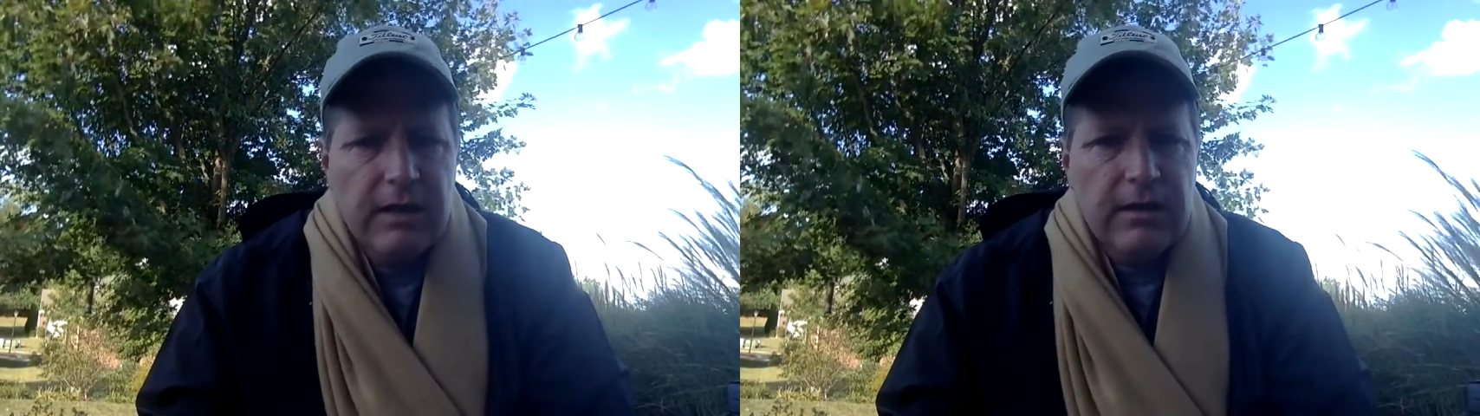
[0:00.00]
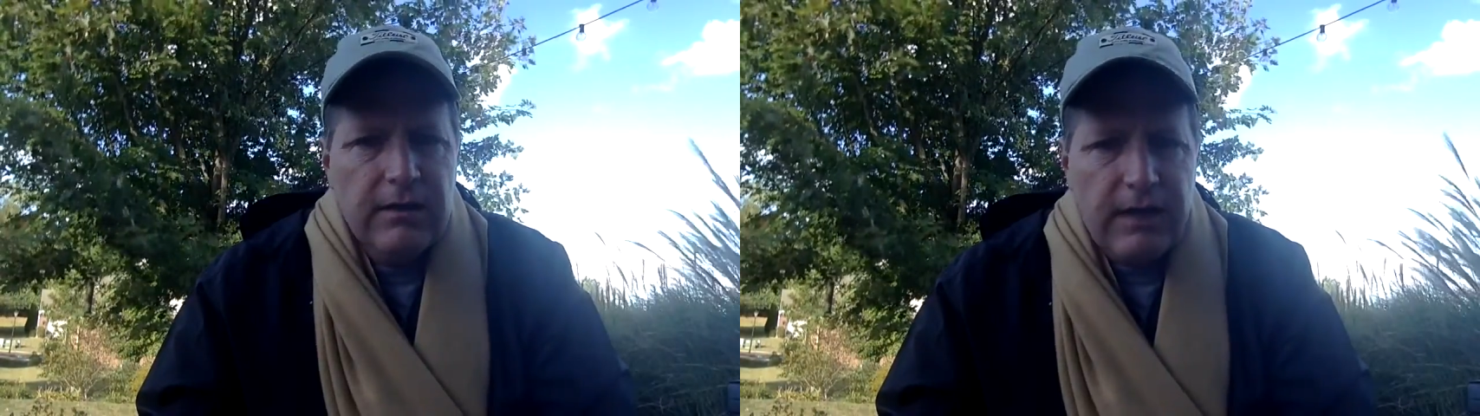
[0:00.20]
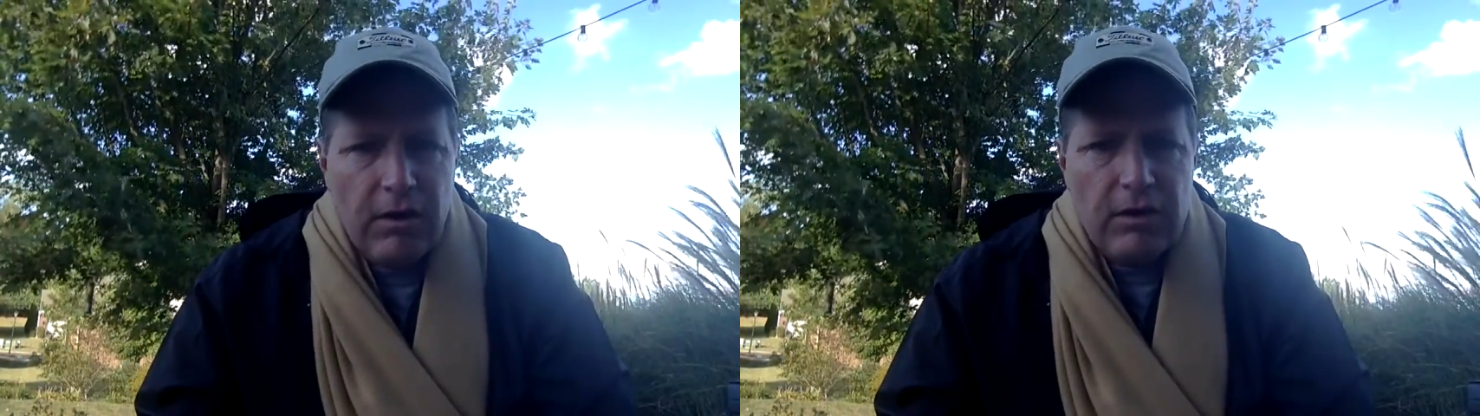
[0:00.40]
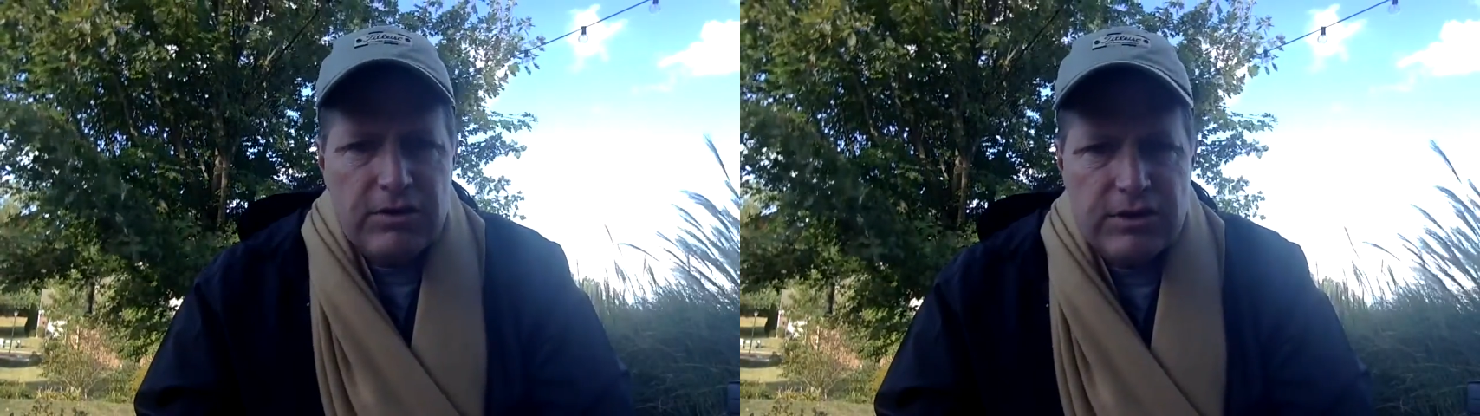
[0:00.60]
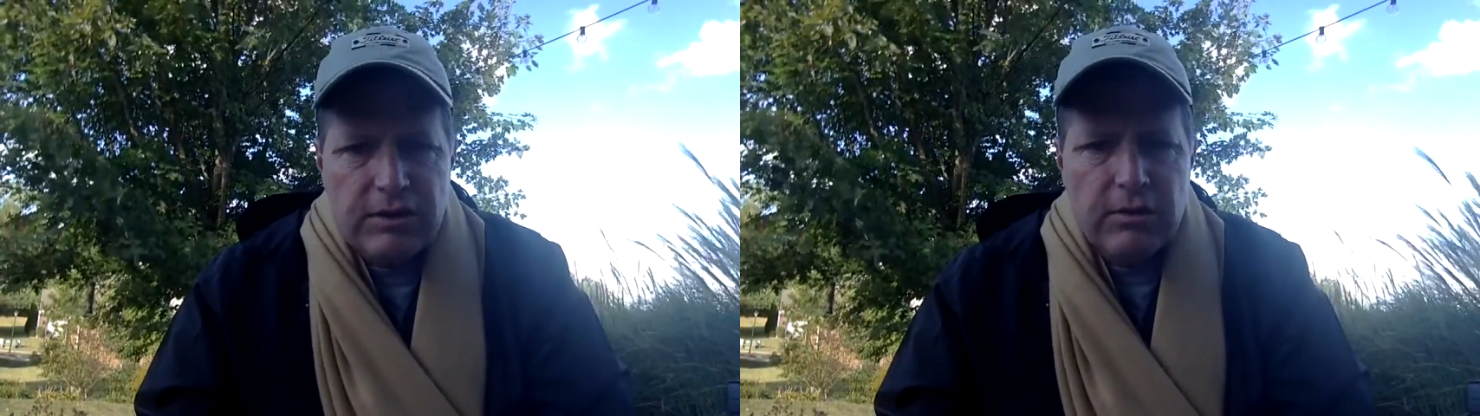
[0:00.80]
they all
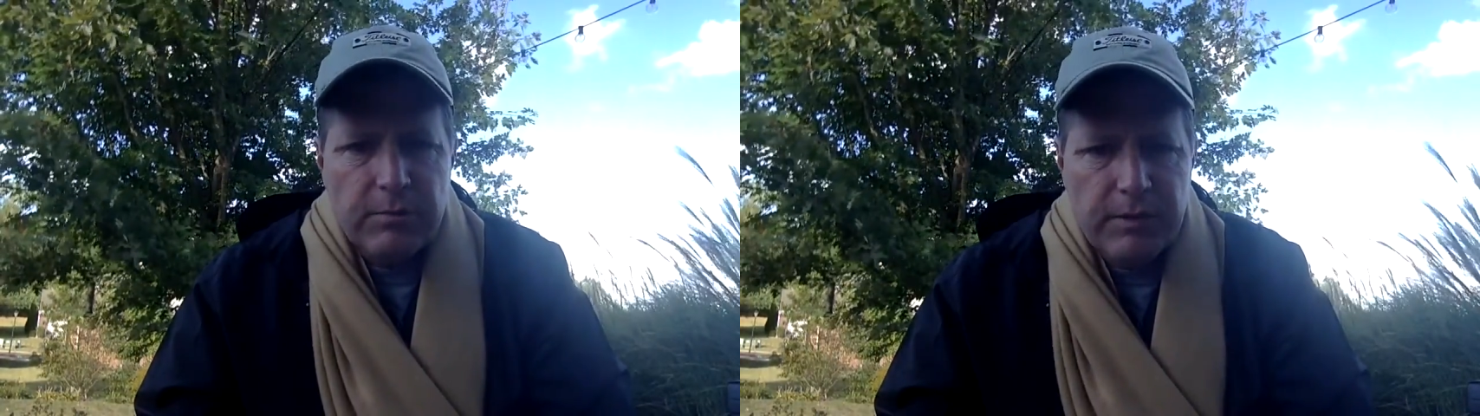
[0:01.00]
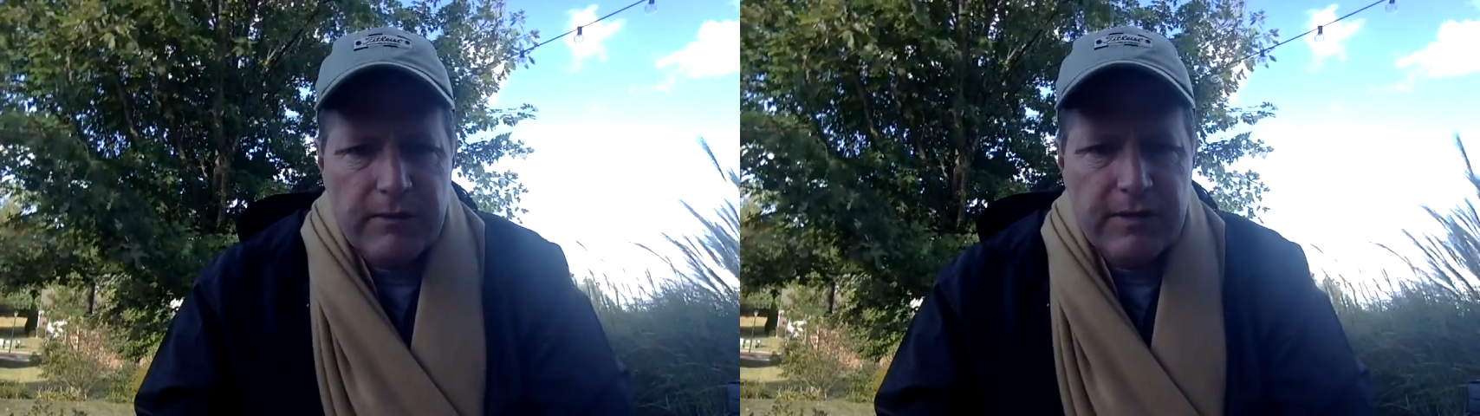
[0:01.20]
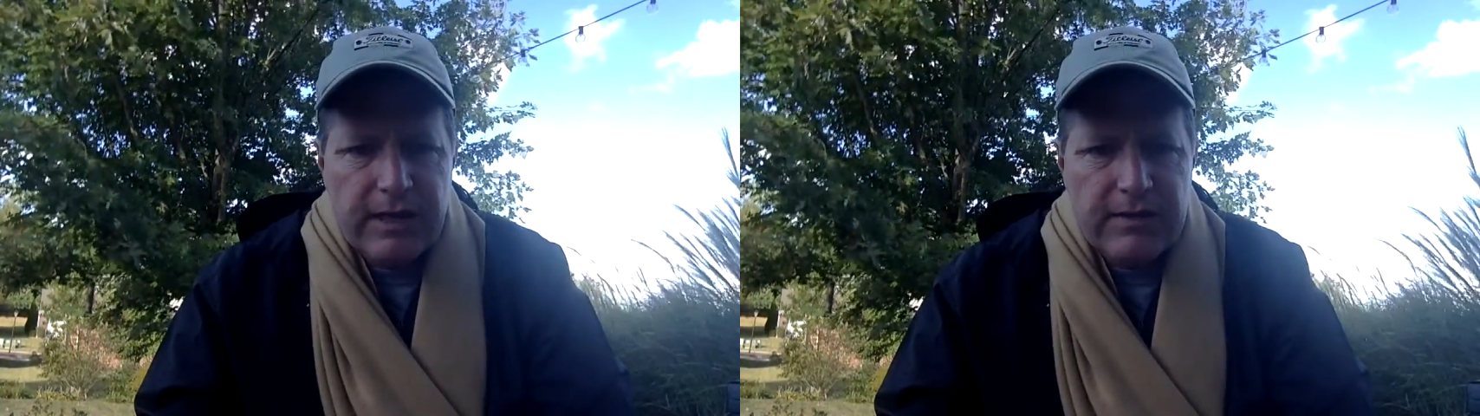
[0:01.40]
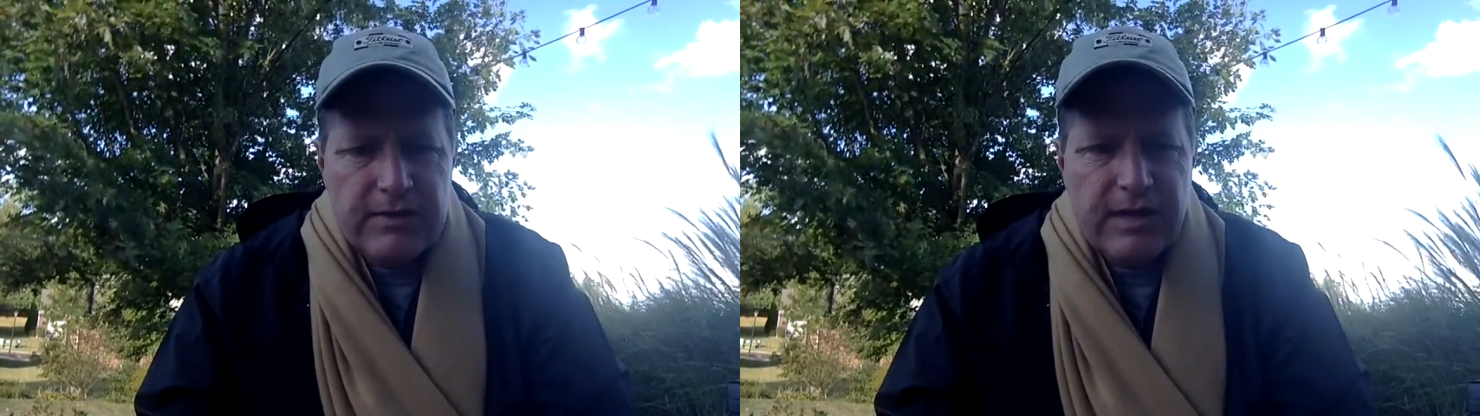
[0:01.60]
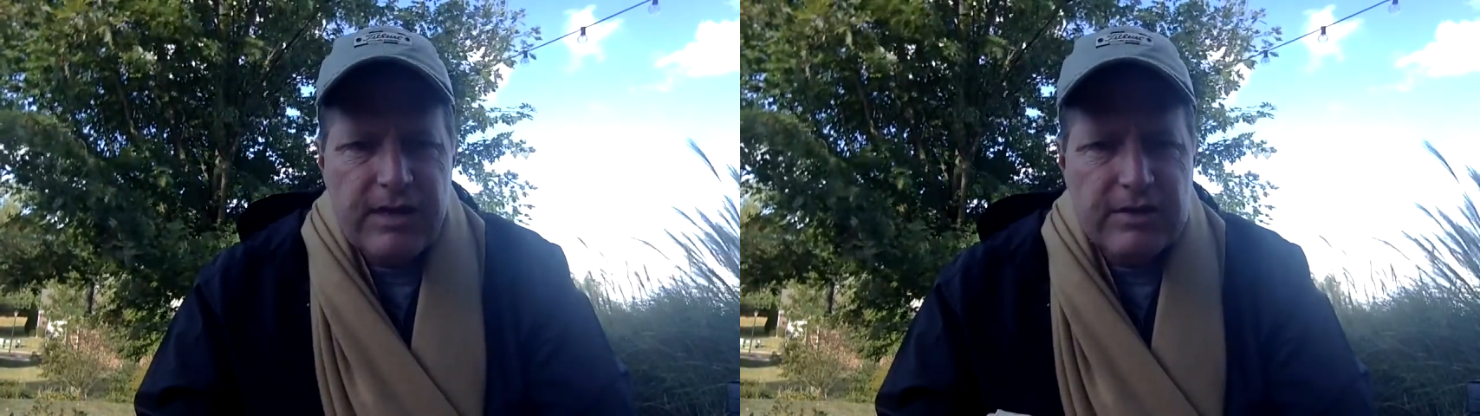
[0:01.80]
still abbreviate the
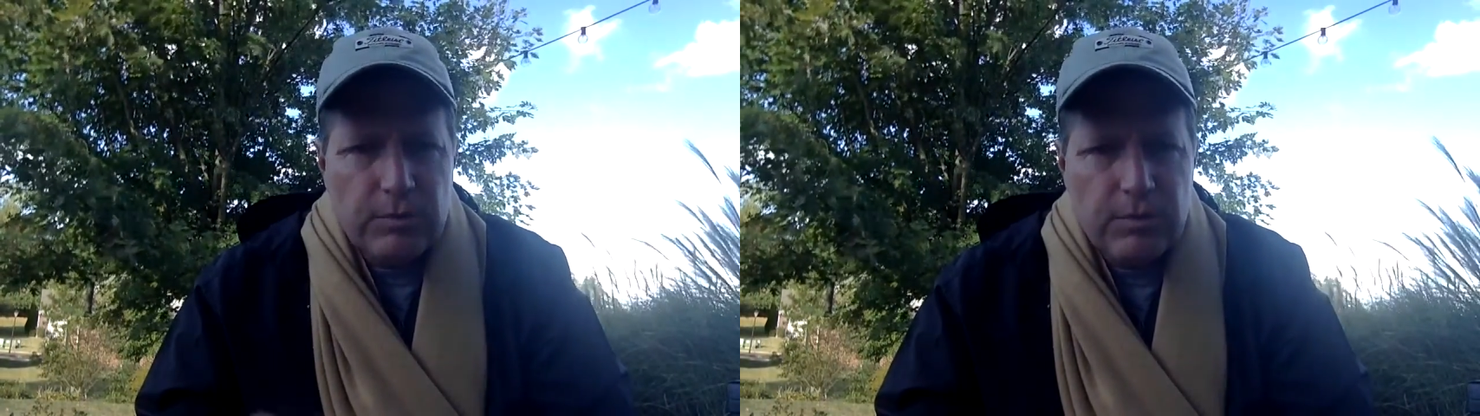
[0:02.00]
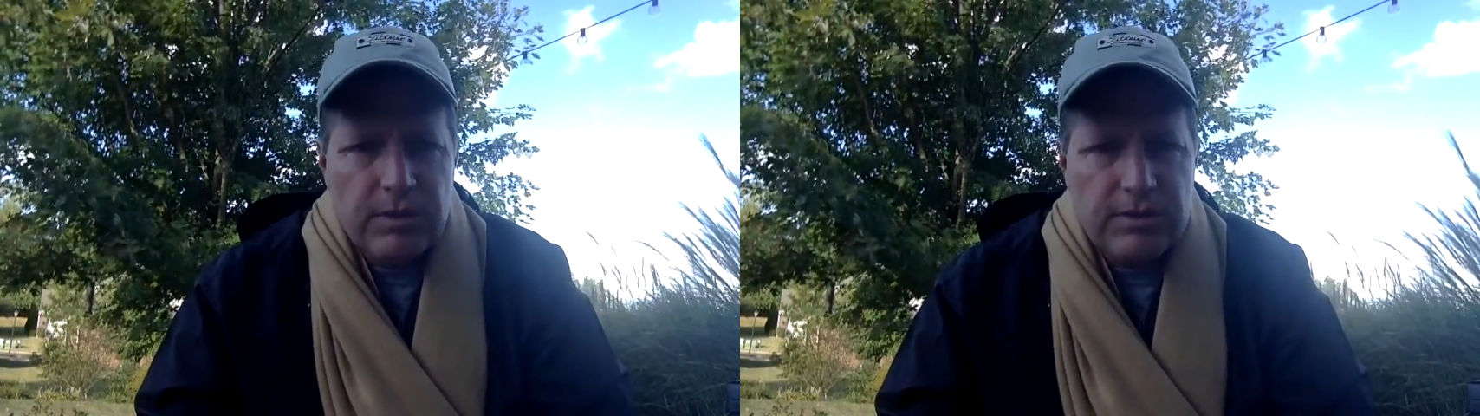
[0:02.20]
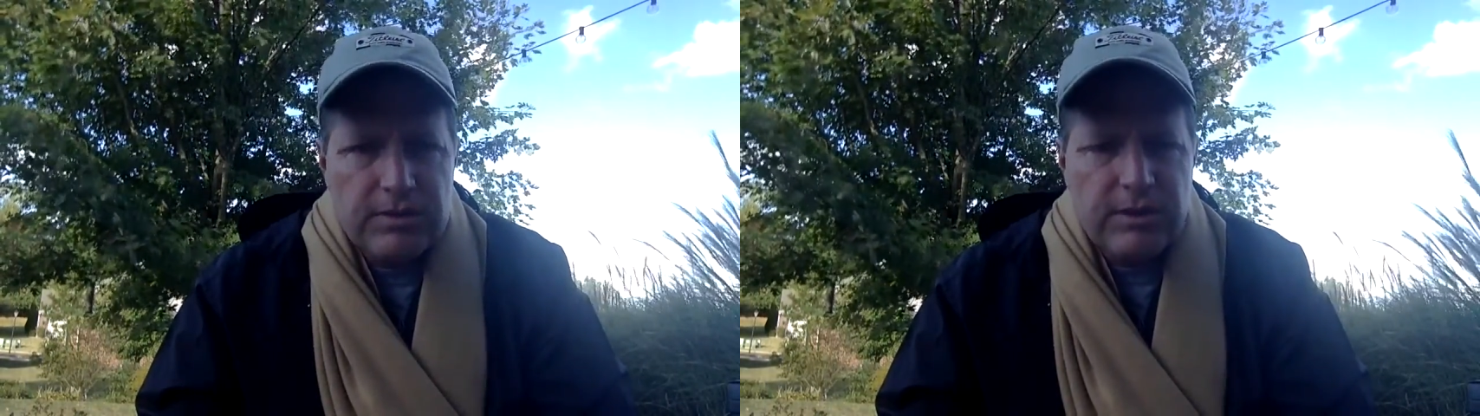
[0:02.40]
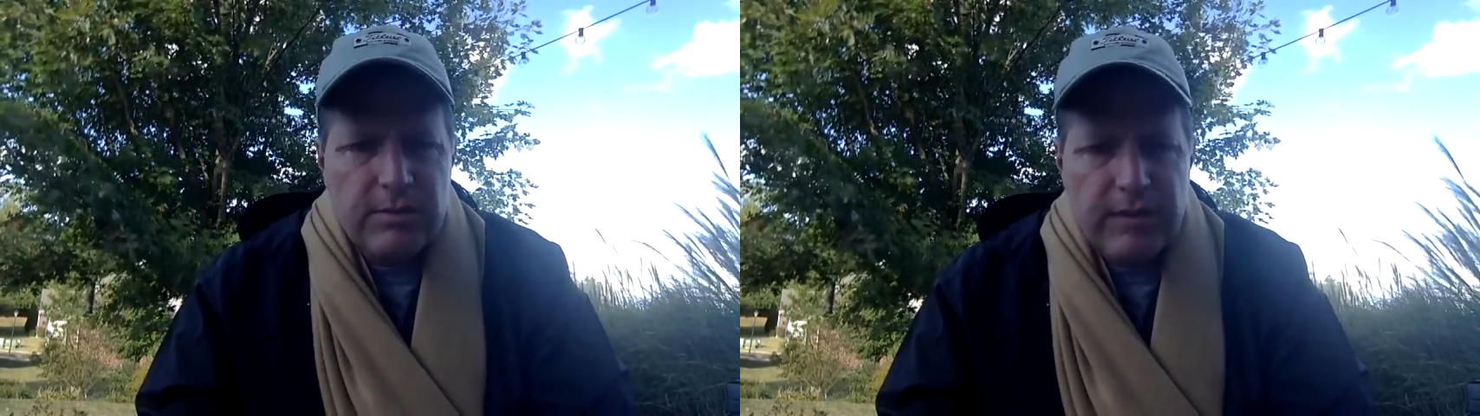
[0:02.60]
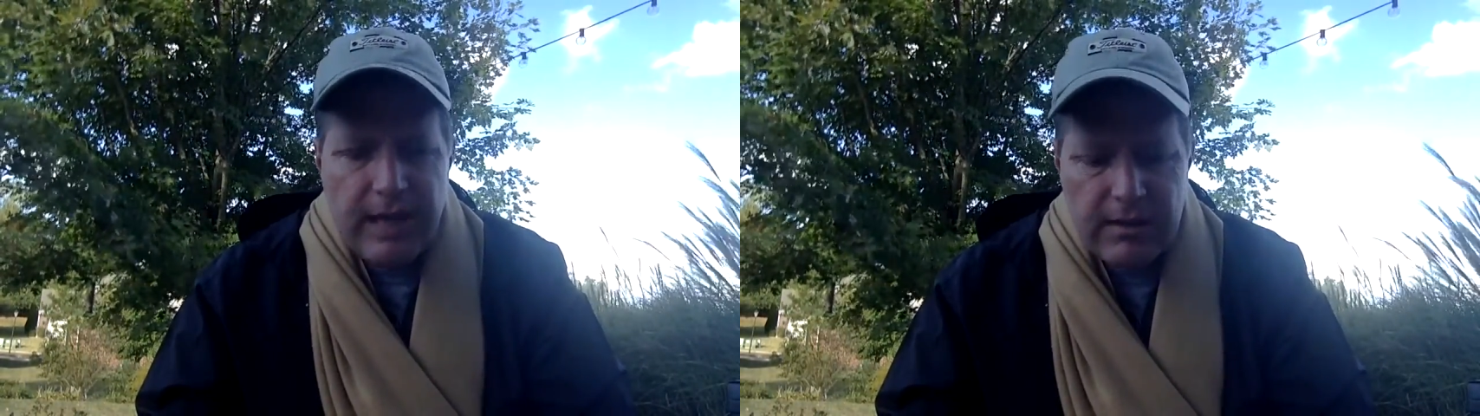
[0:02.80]
state. So we're going to stick
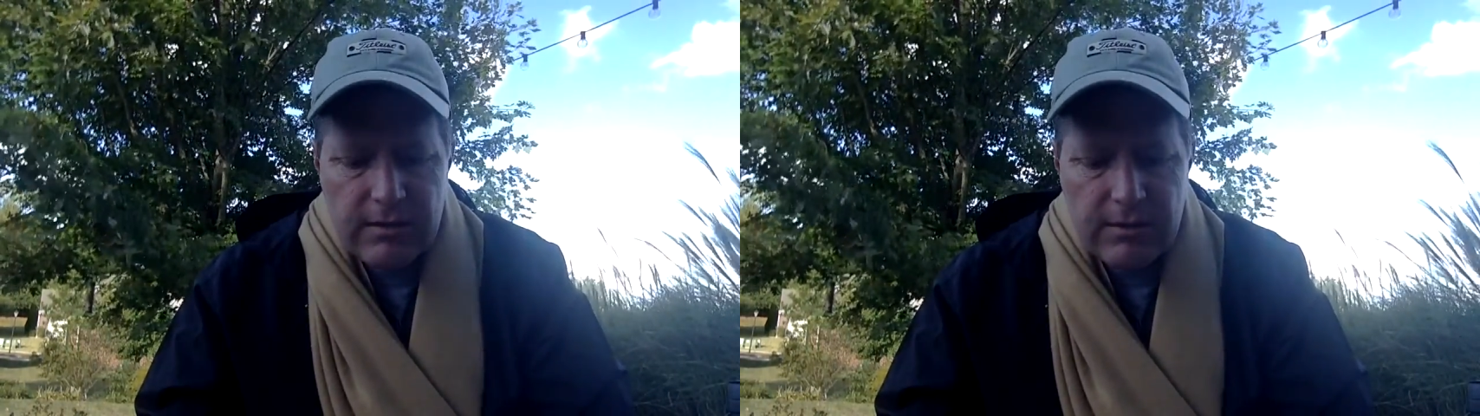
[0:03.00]
with that.